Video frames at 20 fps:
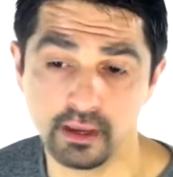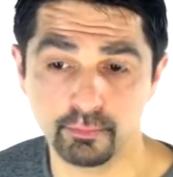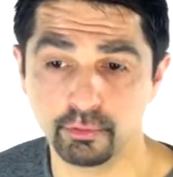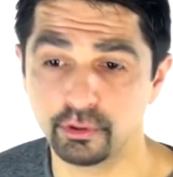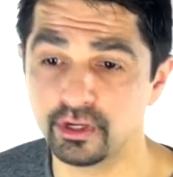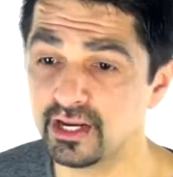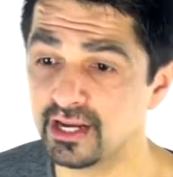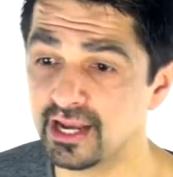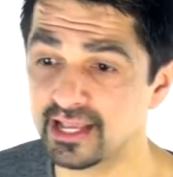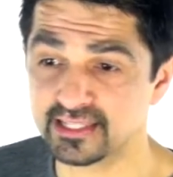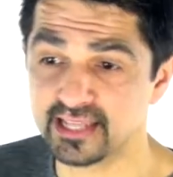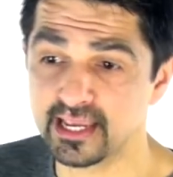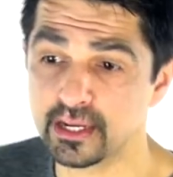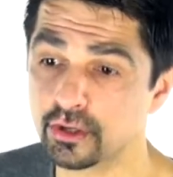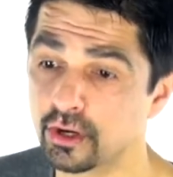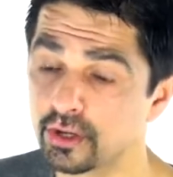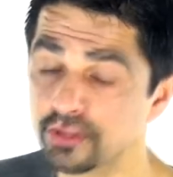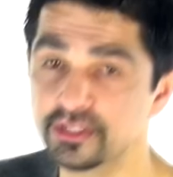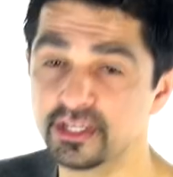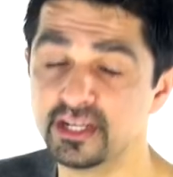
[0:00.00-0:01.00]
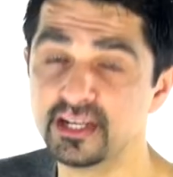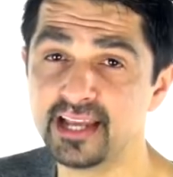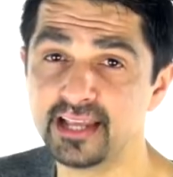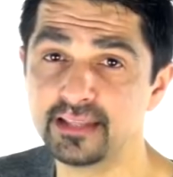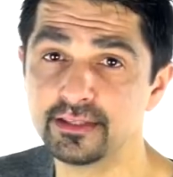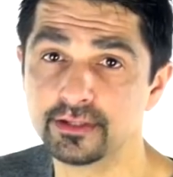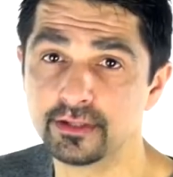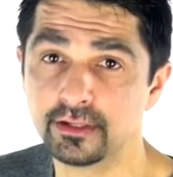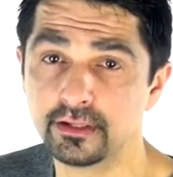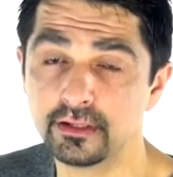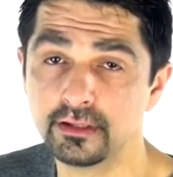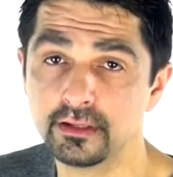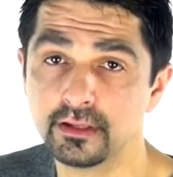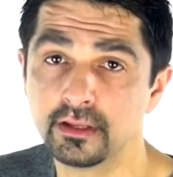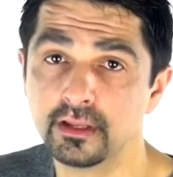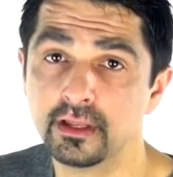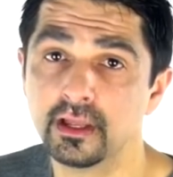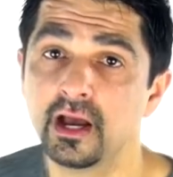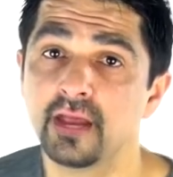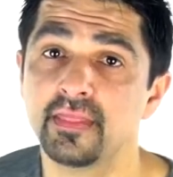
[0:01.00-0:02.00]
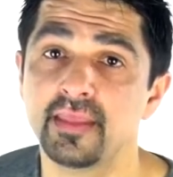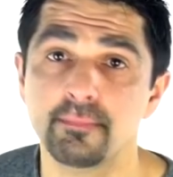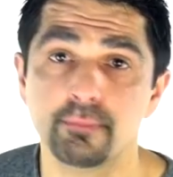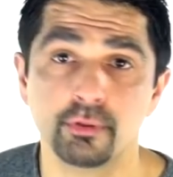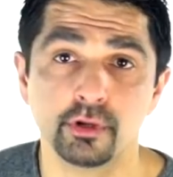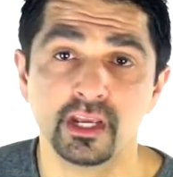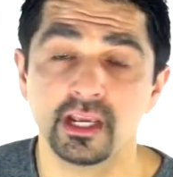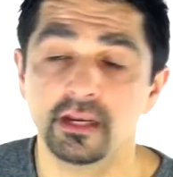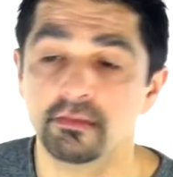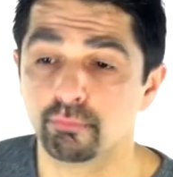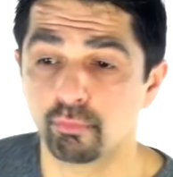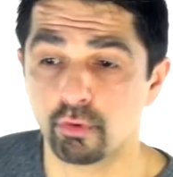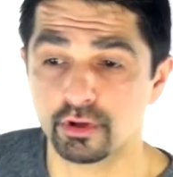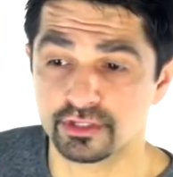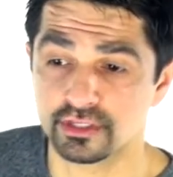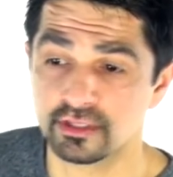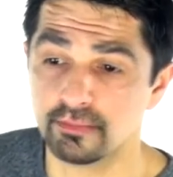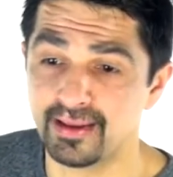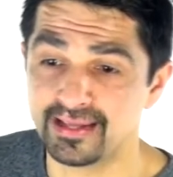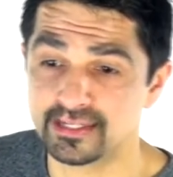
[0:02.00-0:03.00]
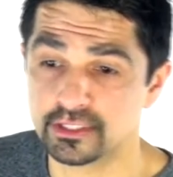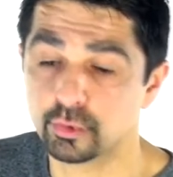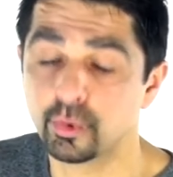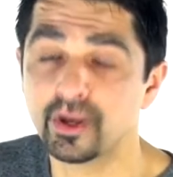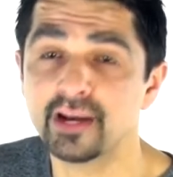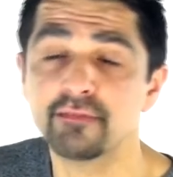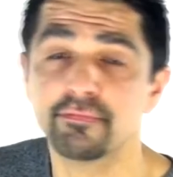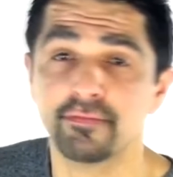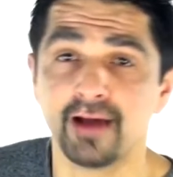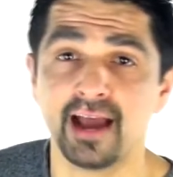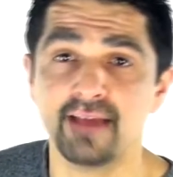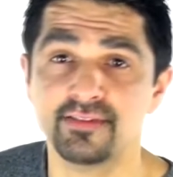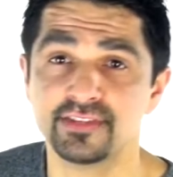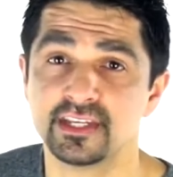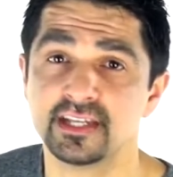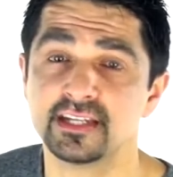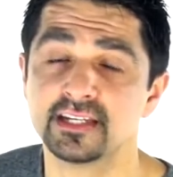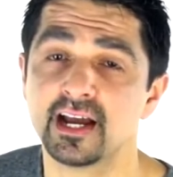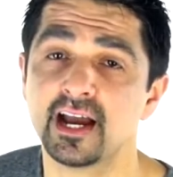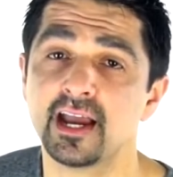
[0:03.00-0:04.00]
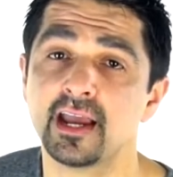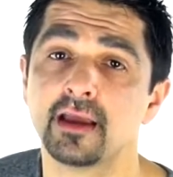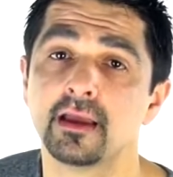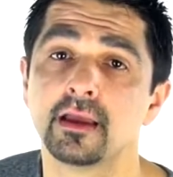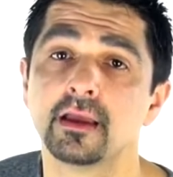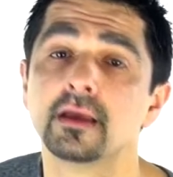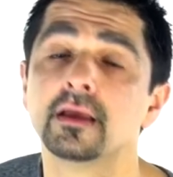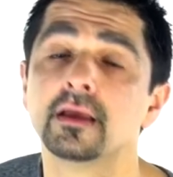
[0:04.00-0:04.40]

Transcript: Put in, let's say, Continental, and then put in what's the best 25C tyre.